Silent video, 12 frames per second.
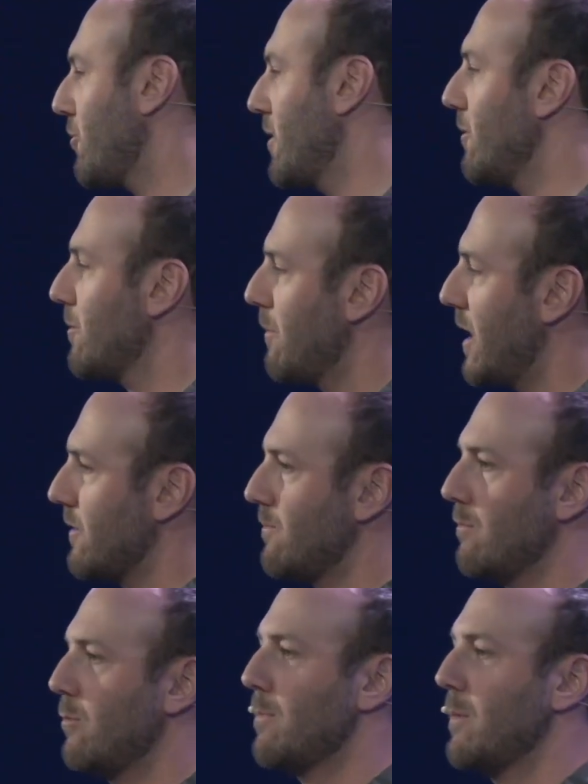retreat with my,
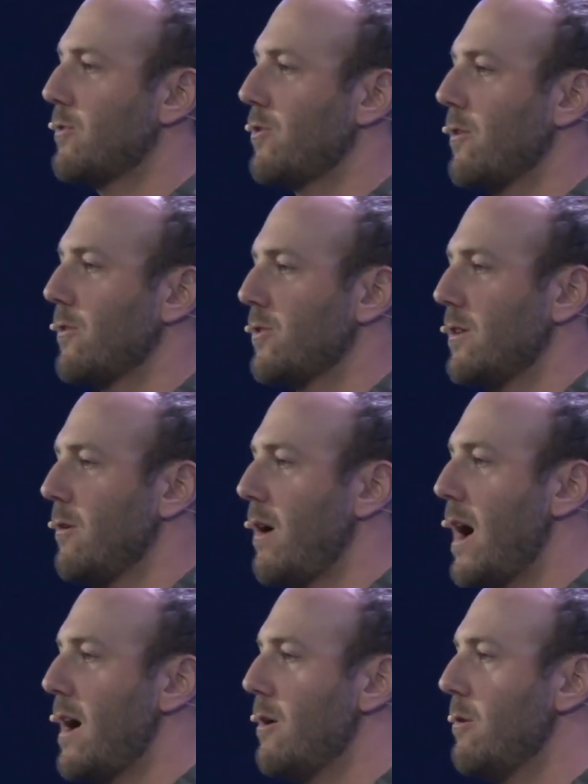with my church in
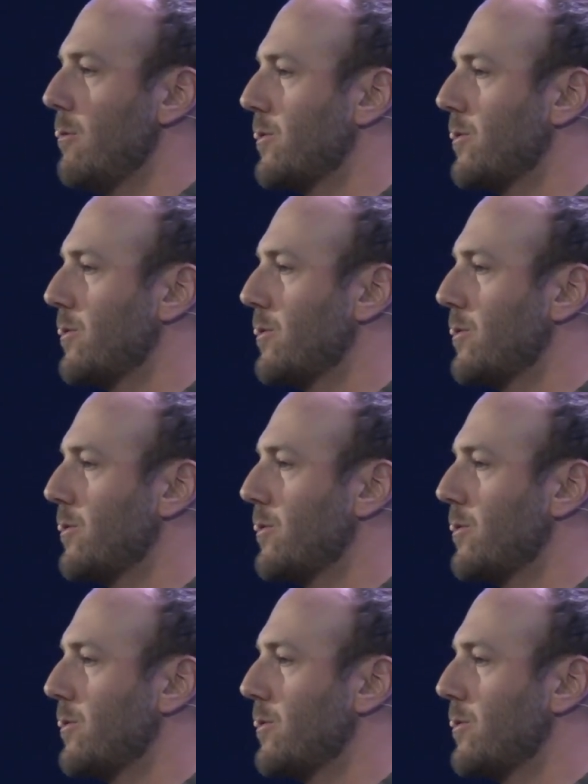Ohio.